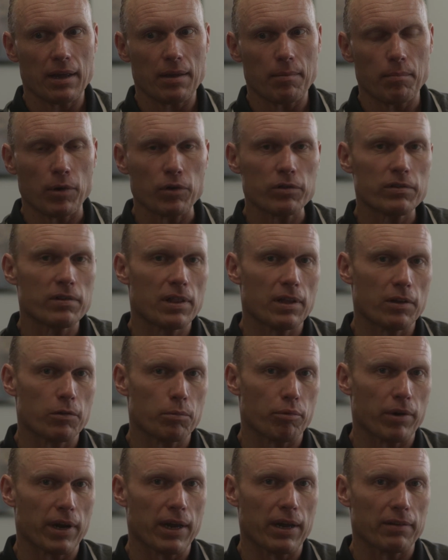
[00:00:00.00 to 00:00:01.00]
Most of these
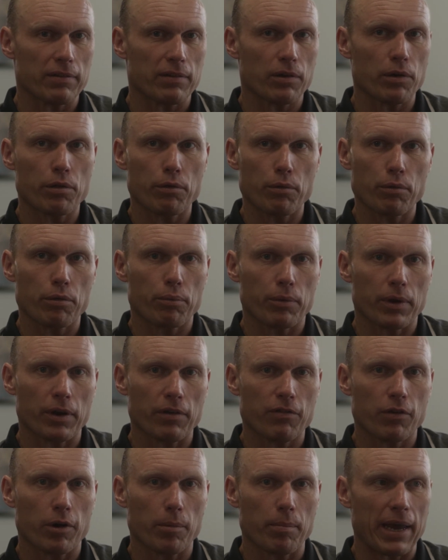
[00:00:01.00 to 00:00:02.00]
brands go through 3 or
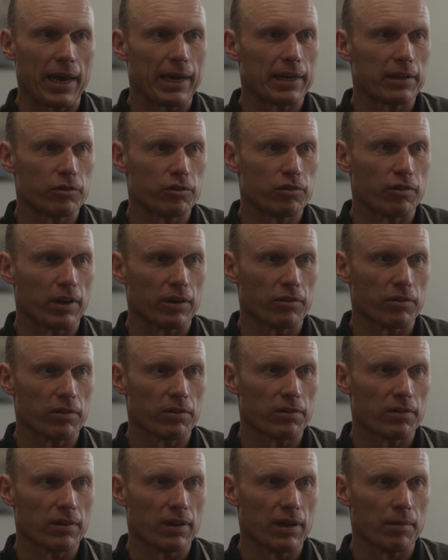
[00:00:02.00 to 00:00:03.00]
4 package
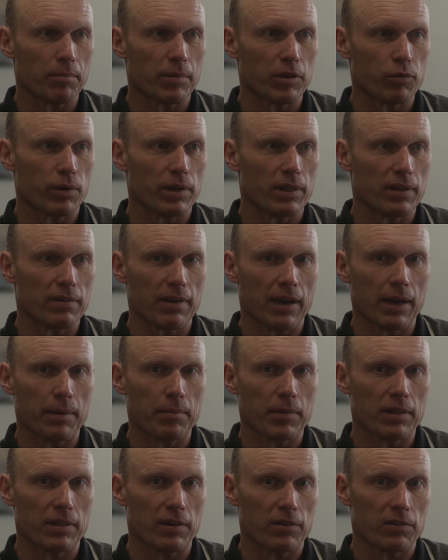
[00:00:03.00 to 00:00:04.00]
changes between the time
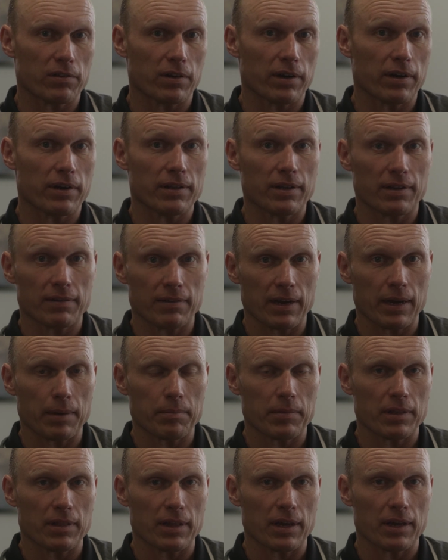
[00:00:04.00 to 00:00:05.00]
that they start and the time
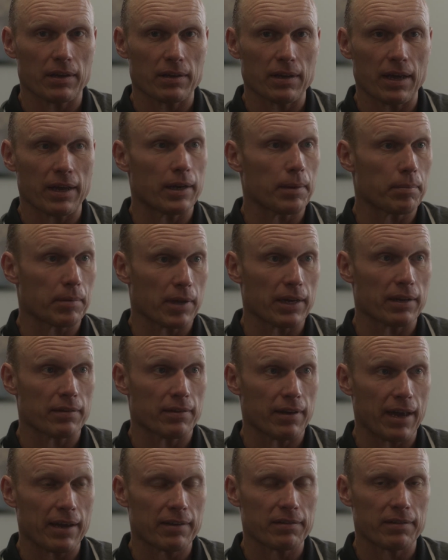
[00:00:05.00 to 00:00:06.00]
that they end up getting
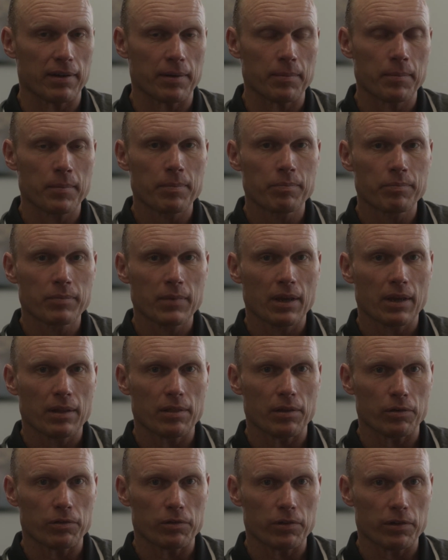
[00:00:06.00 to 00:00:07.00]
to exit.
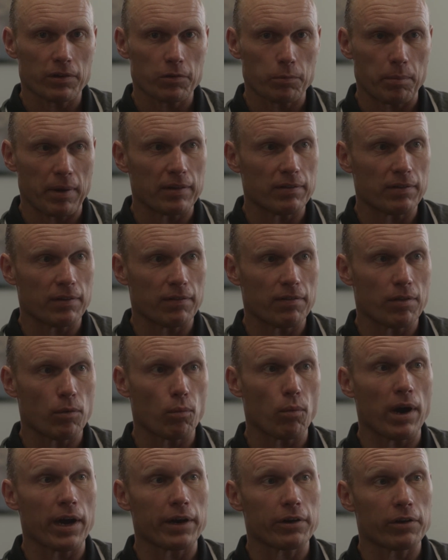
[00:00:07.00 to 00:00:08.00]
Those are expensive. The
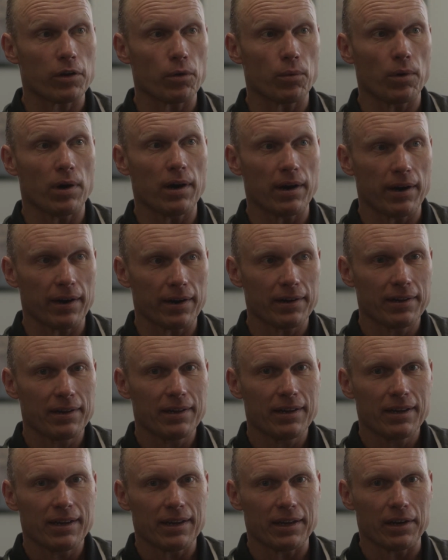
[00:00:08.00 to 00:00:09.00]
wider you are,
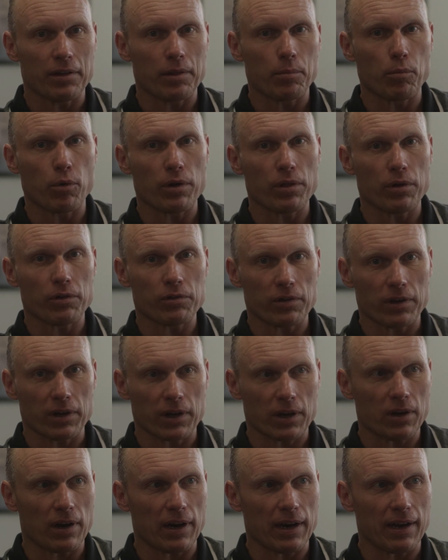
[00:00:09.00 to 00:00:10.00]
the more those are going
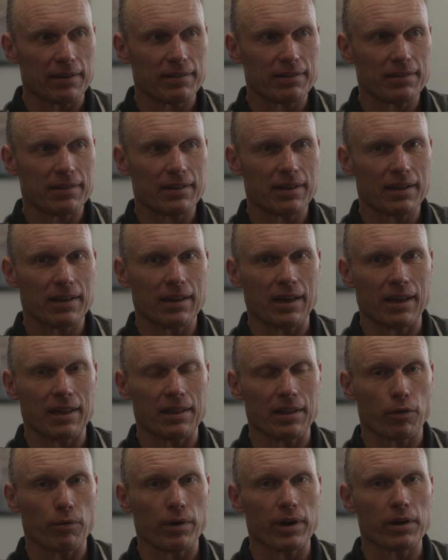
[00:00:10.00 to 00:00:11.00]
to cost,
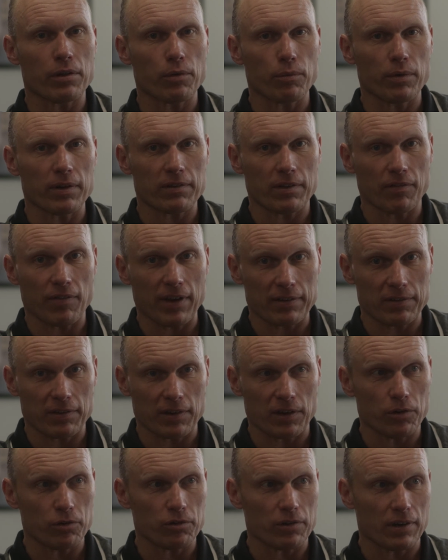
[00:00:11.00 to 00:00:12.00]
and the greater the risk of
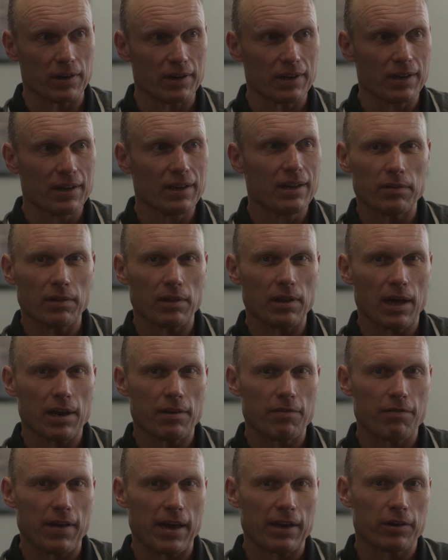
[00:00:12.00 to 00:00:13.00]
execution. There's a lot
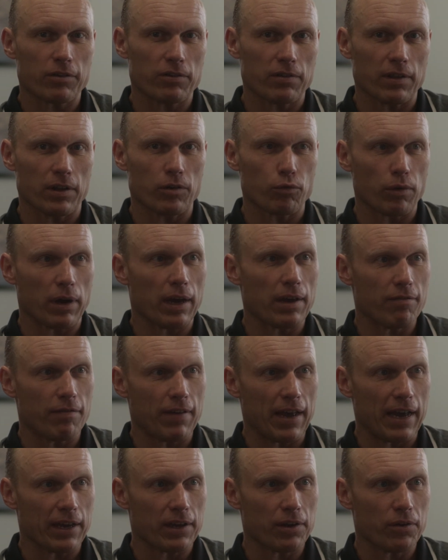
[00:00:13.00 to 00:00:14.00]
of factors that drive
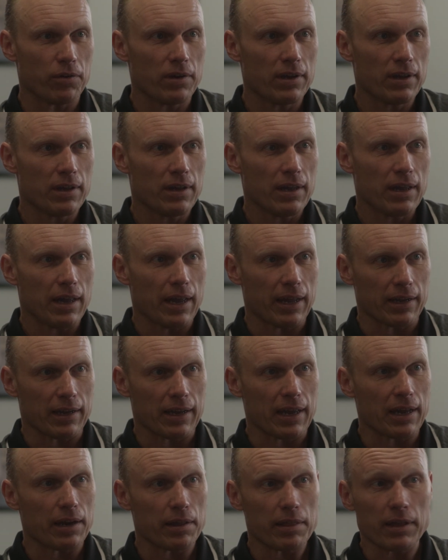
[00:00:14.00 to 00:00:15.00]
value. And
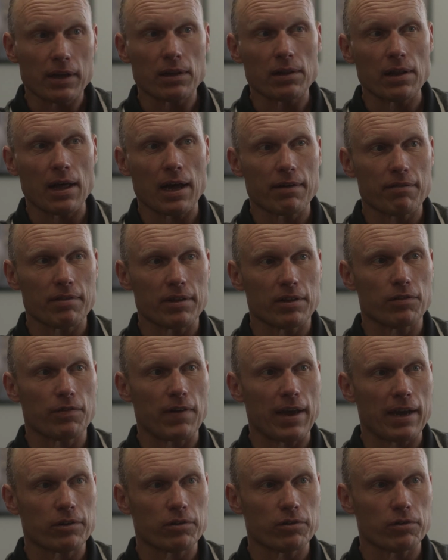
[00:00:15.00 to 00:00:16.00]
again, I think a lot of these
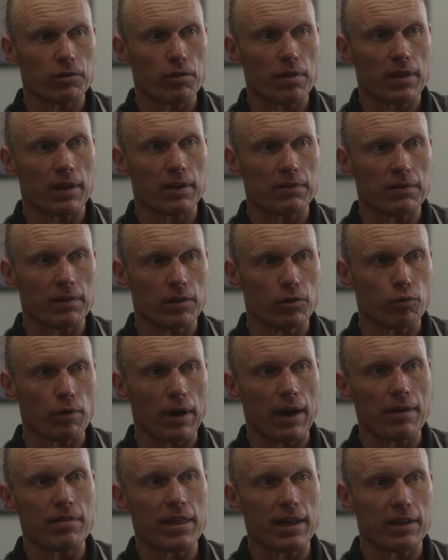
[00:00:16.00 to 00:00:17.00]
factors are things that
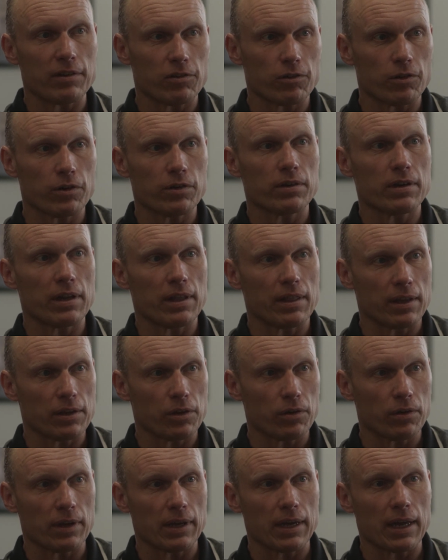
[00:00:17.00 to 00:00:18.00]
drive that certainty that
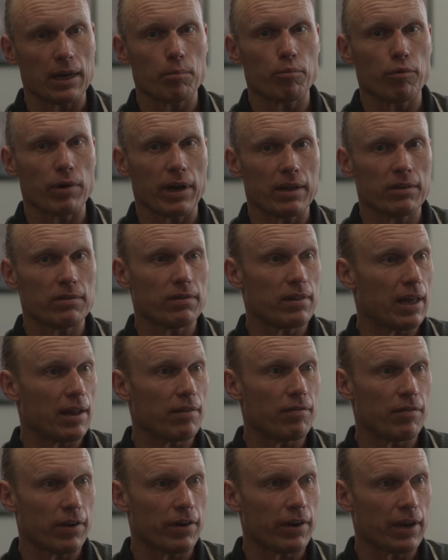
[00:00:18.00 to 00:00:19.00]
you can get a brand to
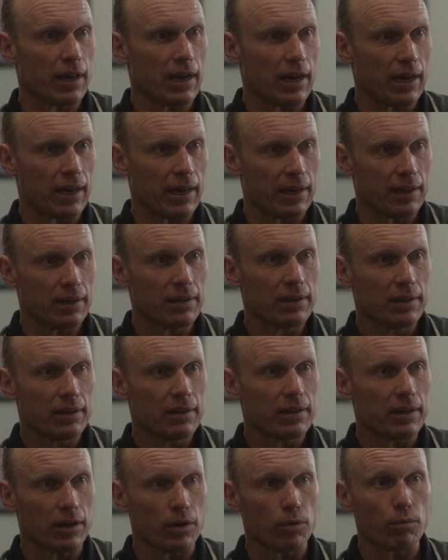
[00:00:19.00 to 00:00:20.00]
that very high,
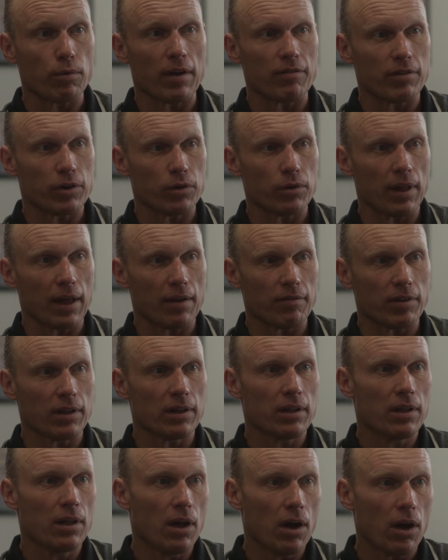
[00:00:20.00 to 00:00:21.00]
revenue level.